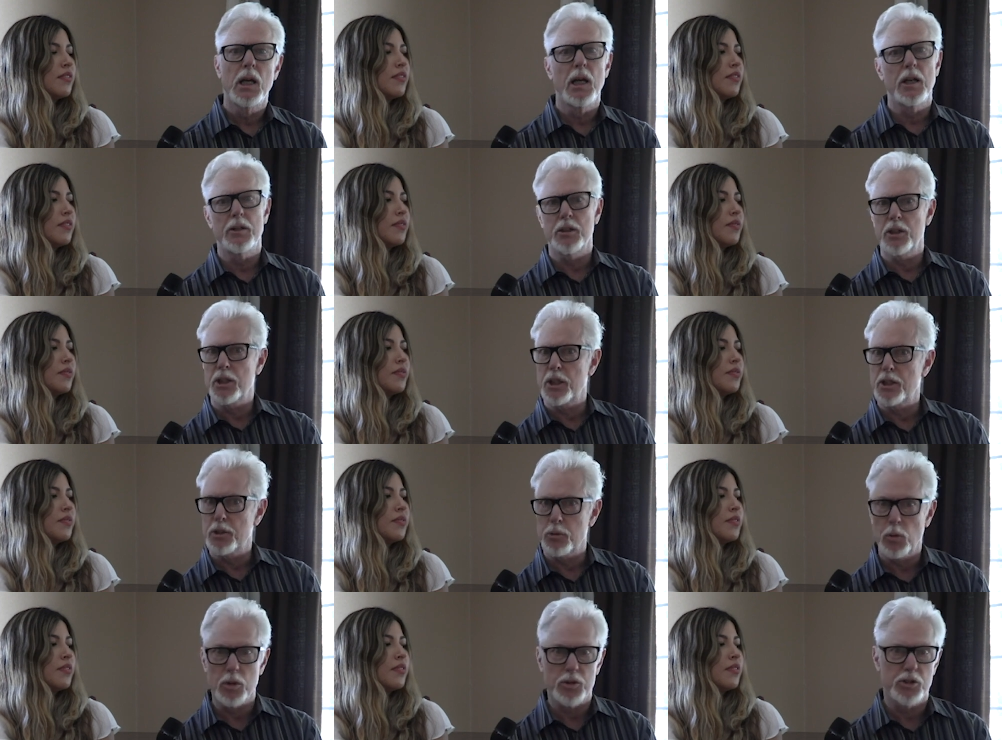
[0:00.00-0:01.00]
Speaker 1: and uh,
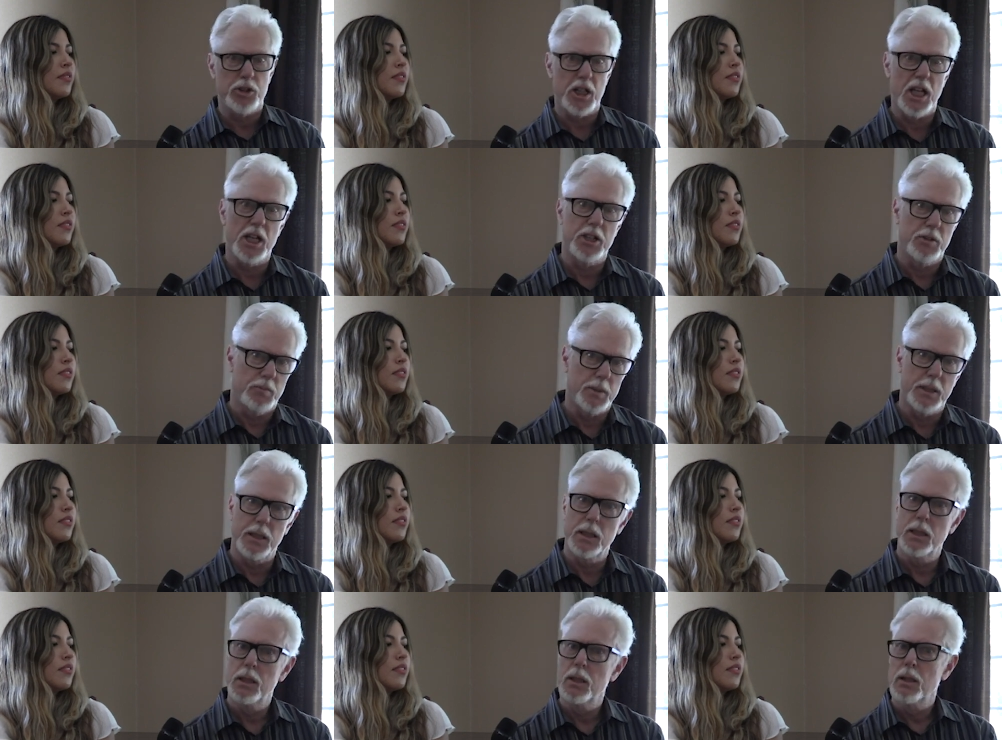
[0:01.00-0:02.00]
it wasn't the end of me.
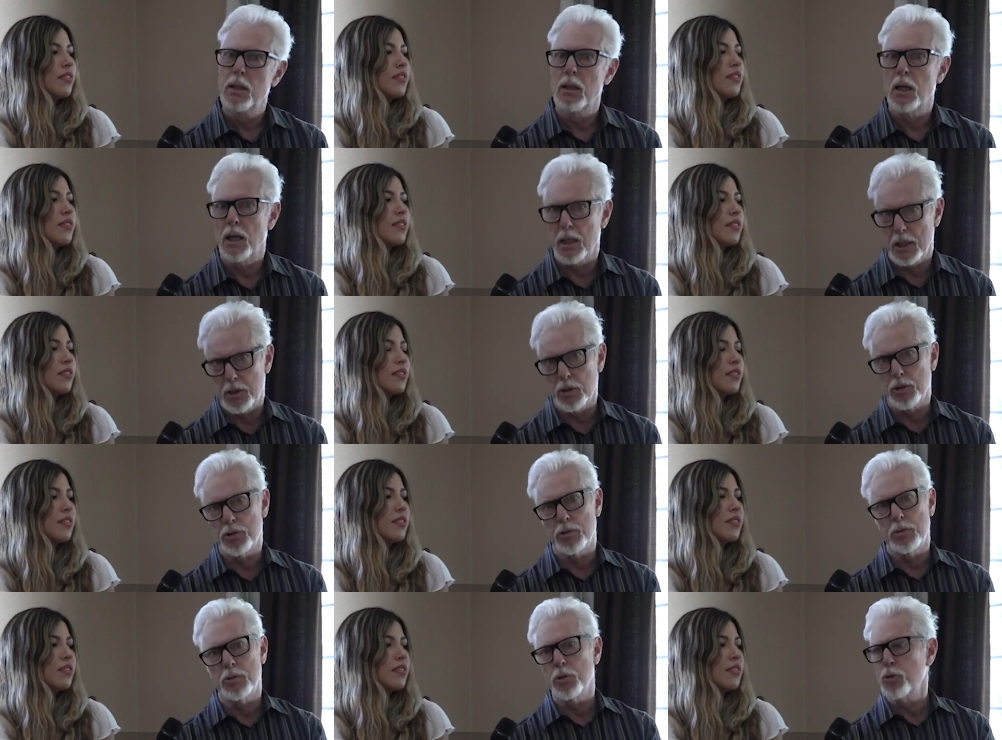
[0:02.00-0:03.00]
I could
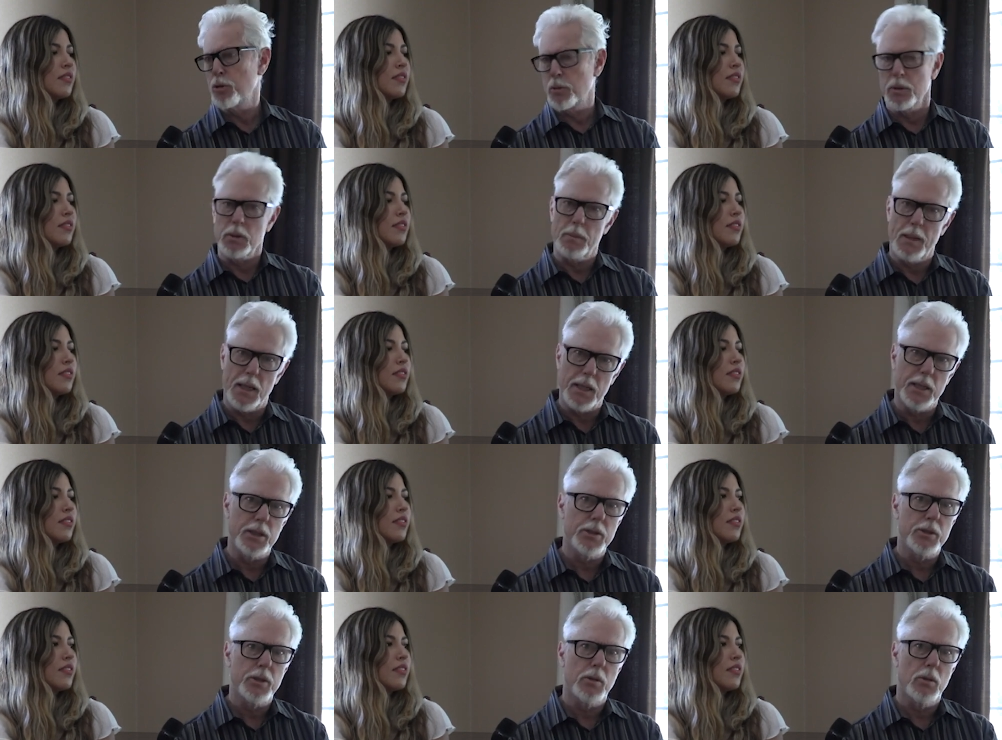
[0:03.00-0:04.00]
do something about
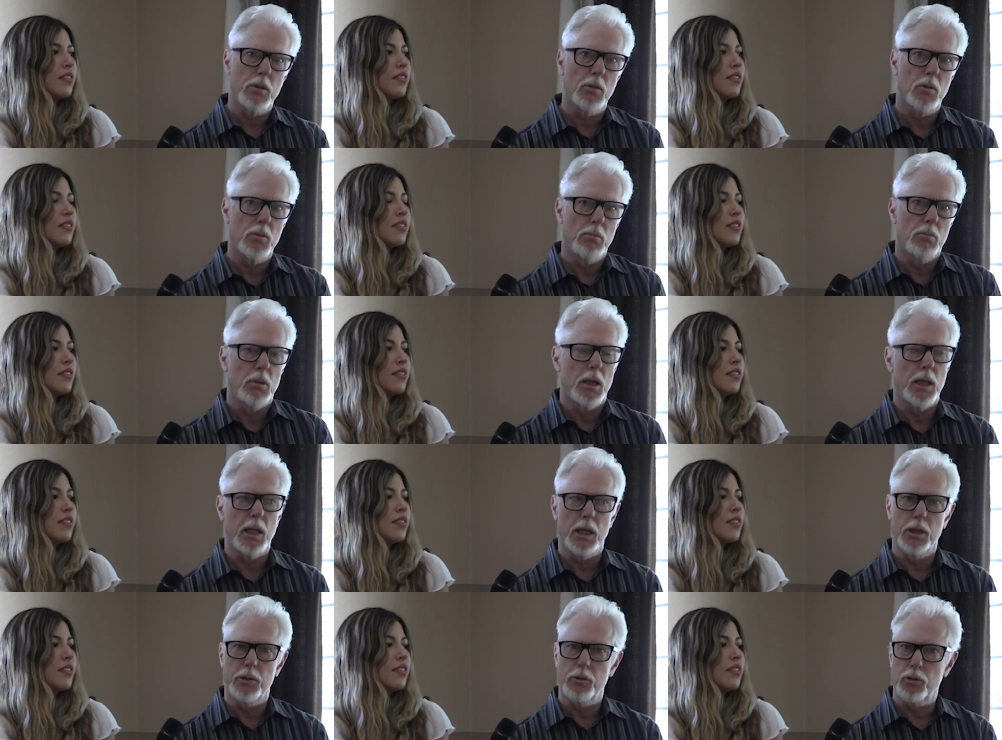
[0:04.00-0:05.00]
it,
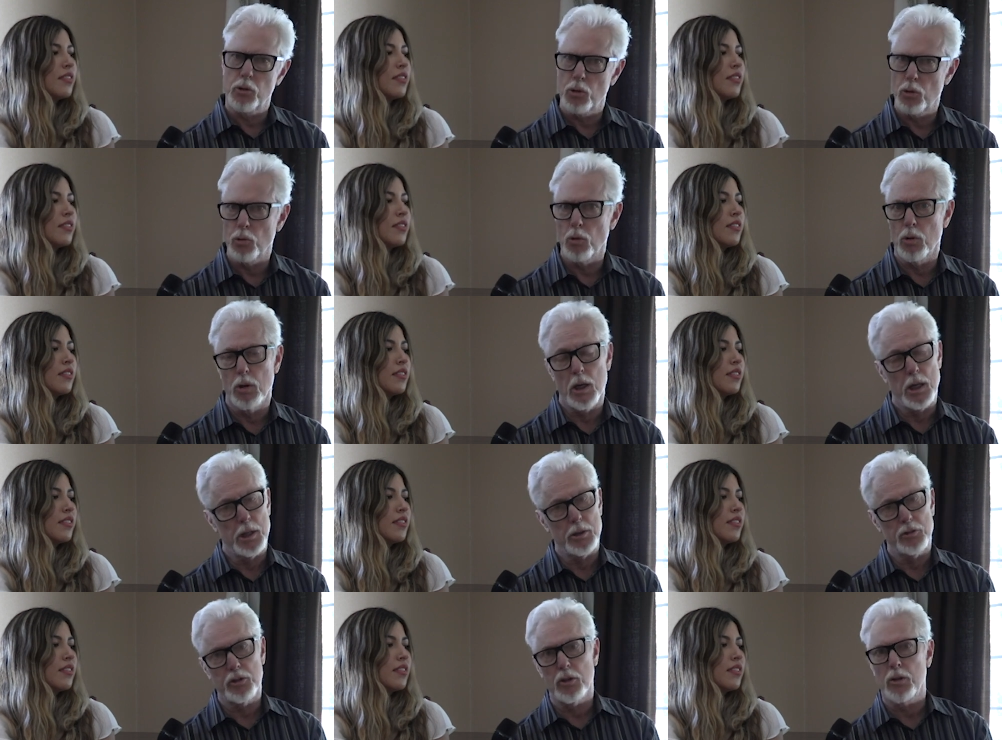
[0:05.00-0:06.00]
and so
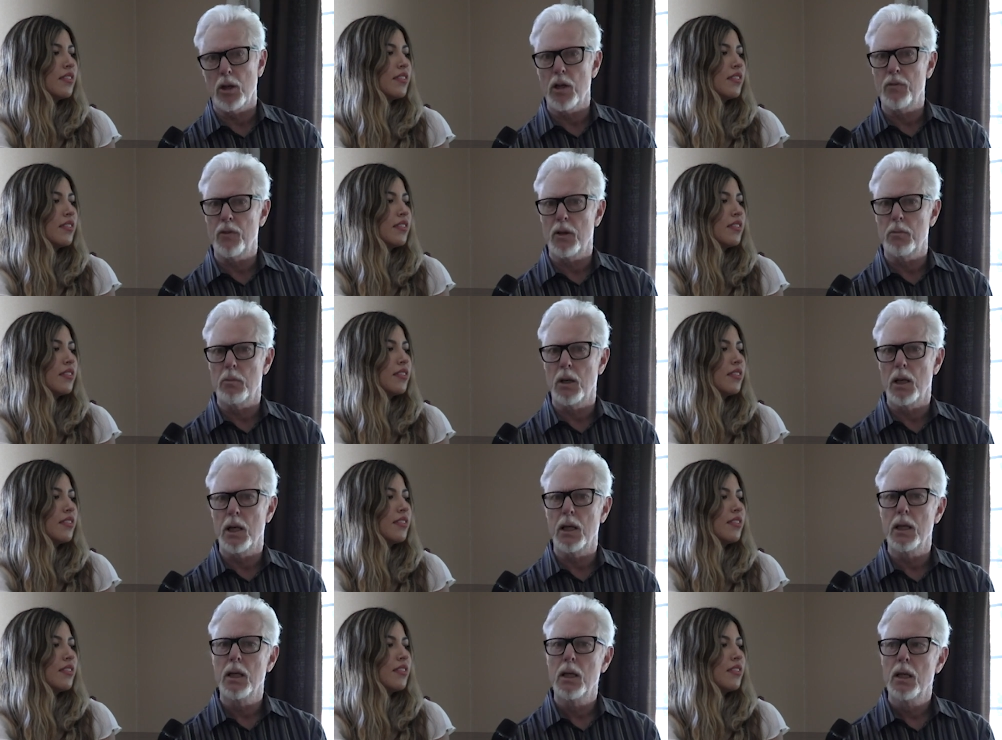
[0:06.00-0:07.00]
I set off on
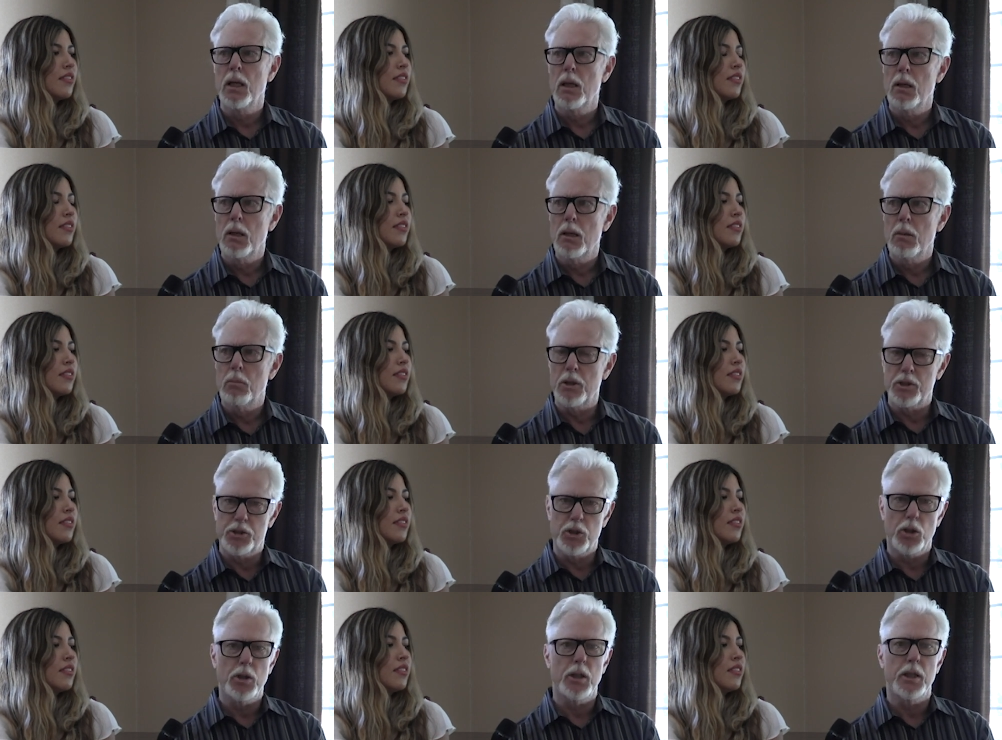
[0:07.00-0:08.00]
my my
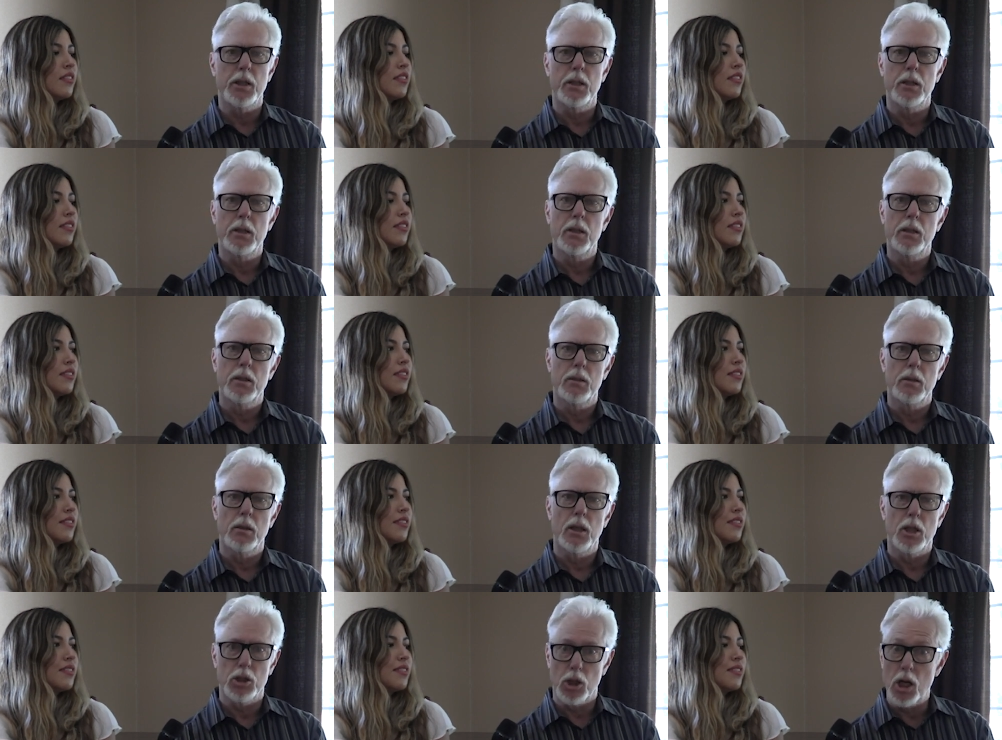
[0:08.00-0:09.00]
journey,
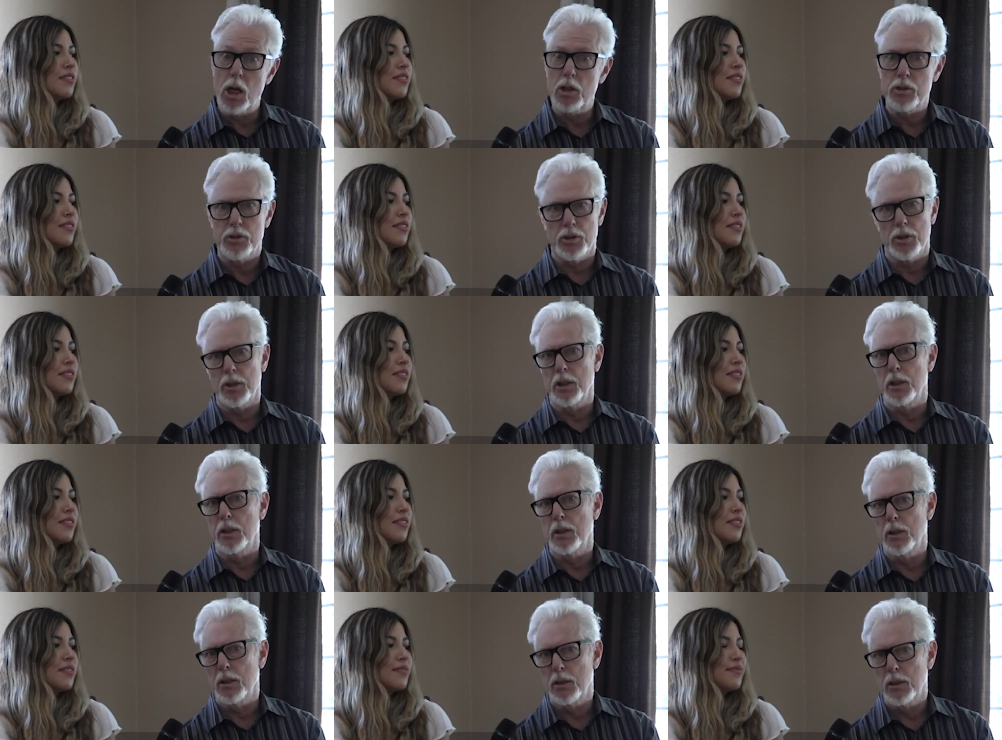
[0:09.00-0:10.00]
a long journey,